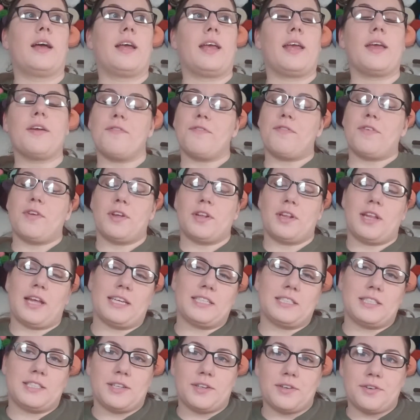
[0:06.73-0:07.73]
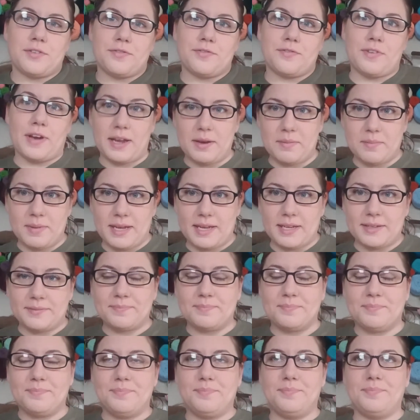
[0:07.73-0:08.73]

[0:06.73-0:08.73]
If you'd like to find me,